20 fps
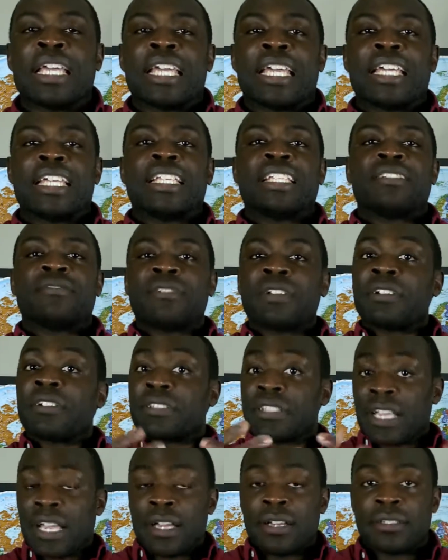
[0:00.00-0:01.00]
it is very
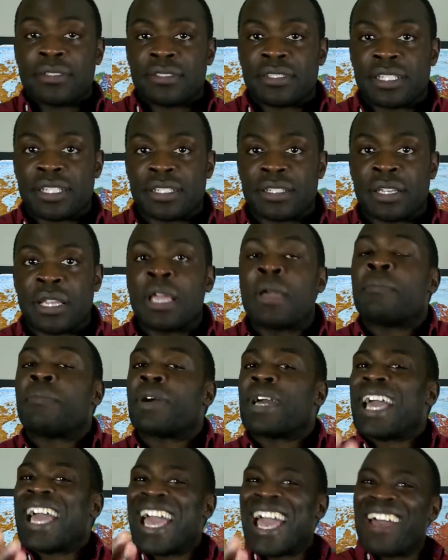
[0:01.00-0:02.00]
challenging,
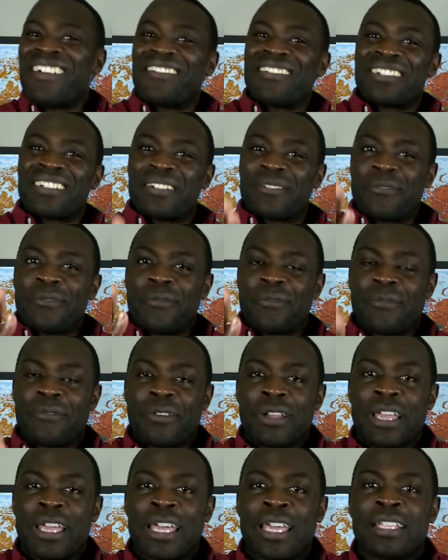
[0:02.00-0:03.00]
but having a
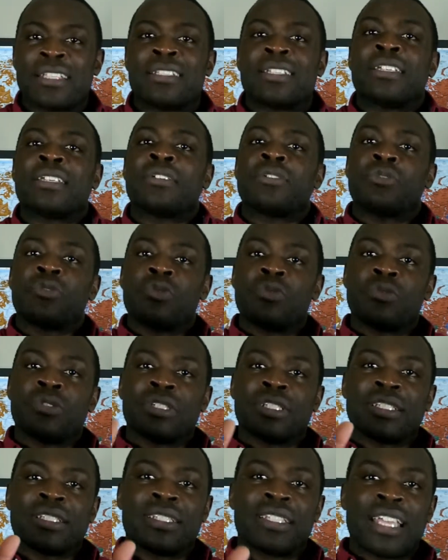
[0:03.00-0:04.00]
friend who
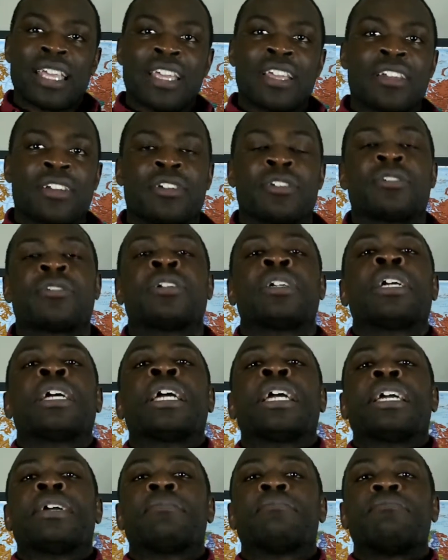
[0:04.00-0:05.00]
is there
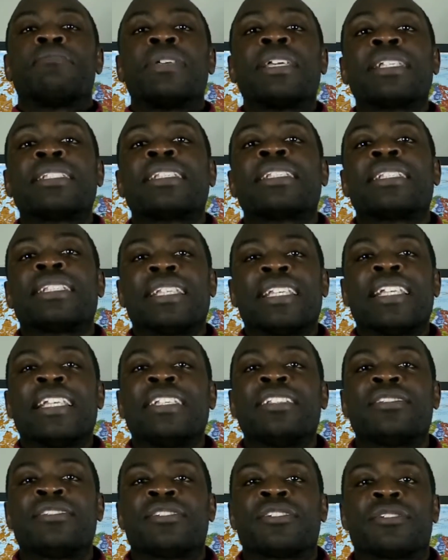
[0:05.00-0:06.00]
makes it
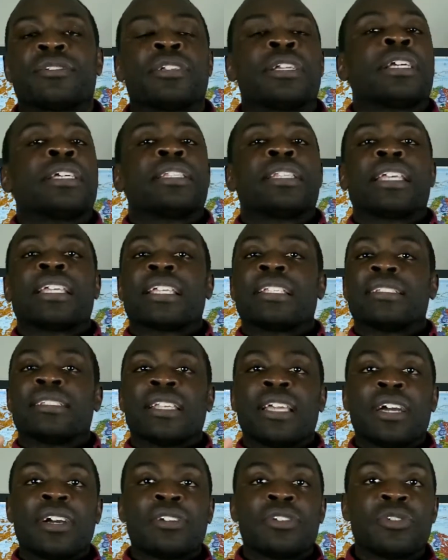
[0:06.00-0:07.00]
easier. They can
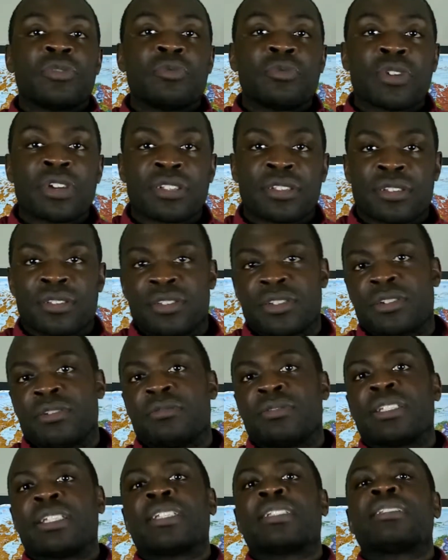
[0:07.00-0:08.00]
tell you where to go.
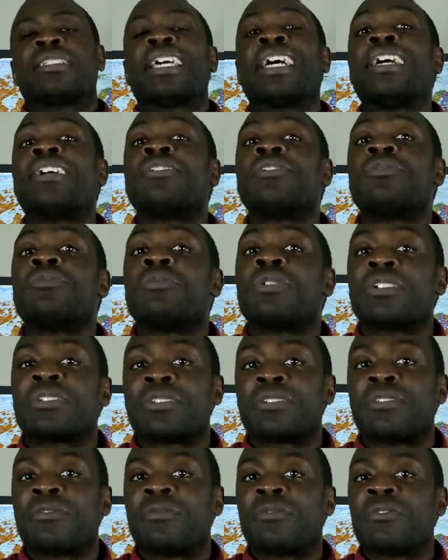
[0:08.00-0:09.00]
They can tell you where
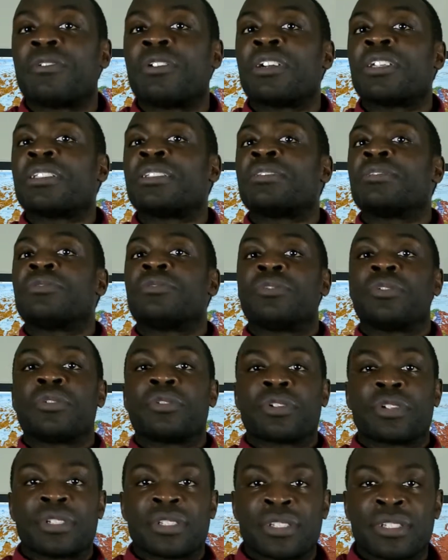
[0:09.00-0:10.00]
to avoid
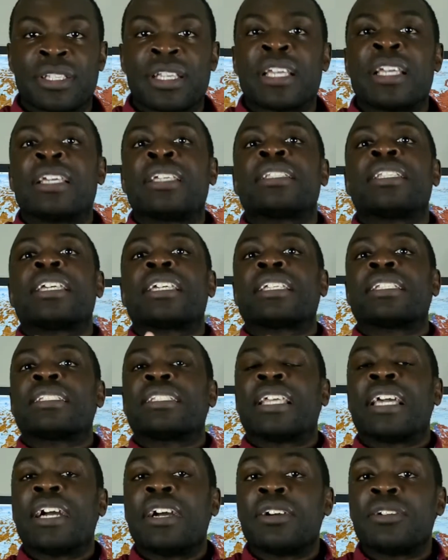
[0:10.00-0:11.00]
tourists. They can
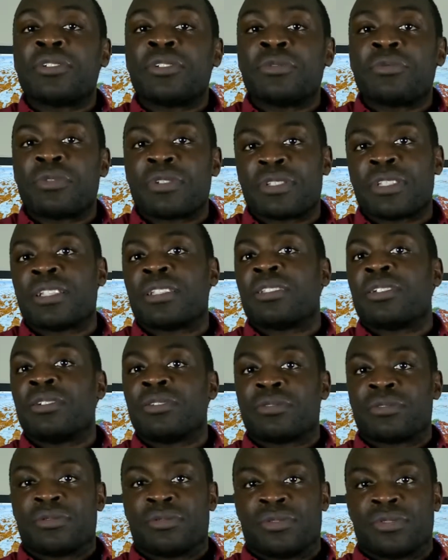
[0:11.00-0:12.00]
tell you where the
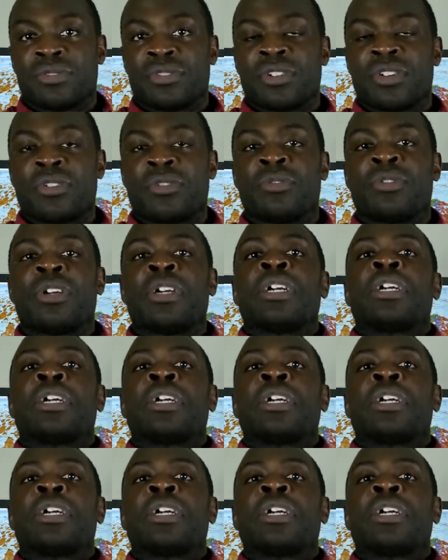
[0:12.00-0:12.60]
locals go.